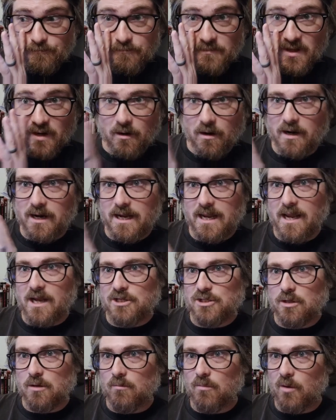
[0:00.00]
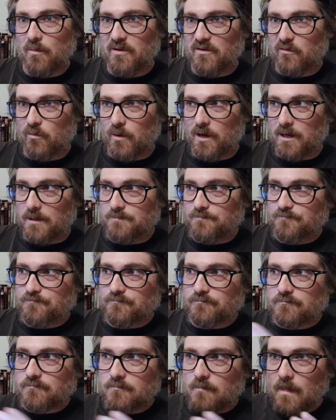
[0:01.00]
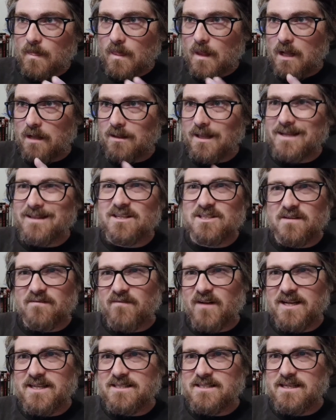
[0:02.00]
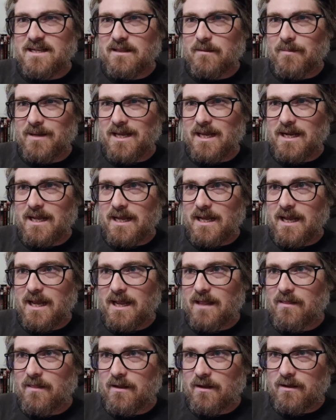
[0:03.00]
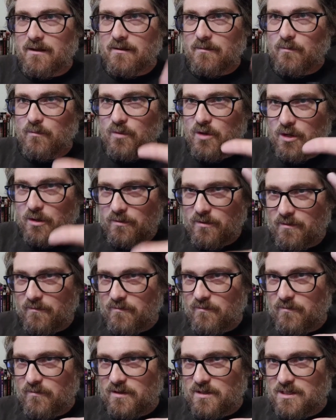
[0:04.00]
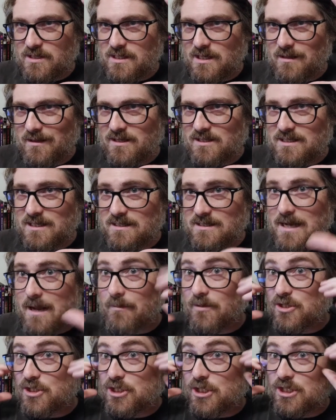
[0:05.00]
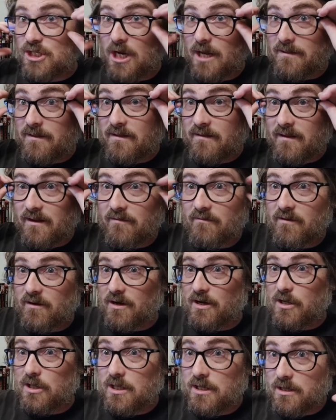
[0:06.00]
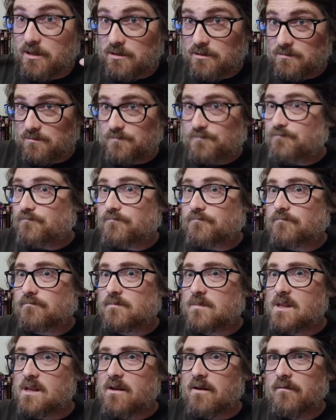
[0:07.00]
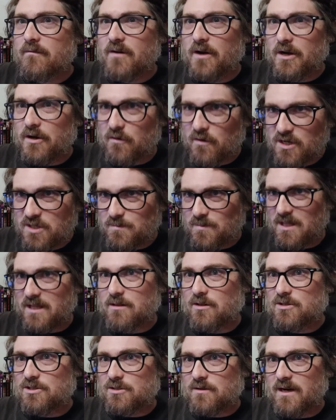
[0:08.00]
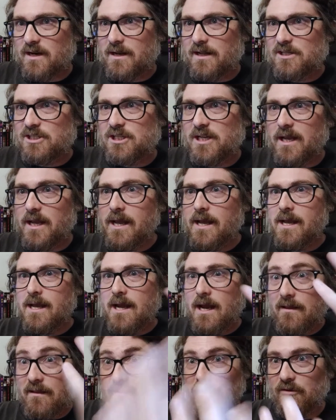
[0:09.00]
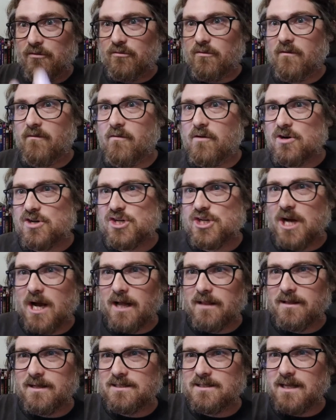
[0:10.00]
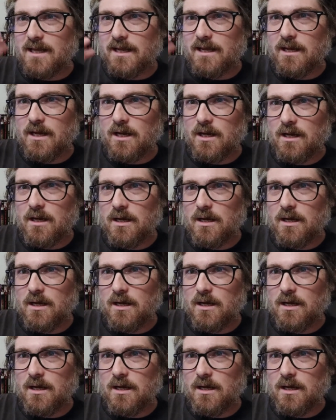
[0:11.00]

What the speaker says: there are occasional moments where, like there's a fight scene in the beginning, and there's an establishing shot that's like very clear, very crisp, like looks great in HD, and then there's a reverse shot that's like,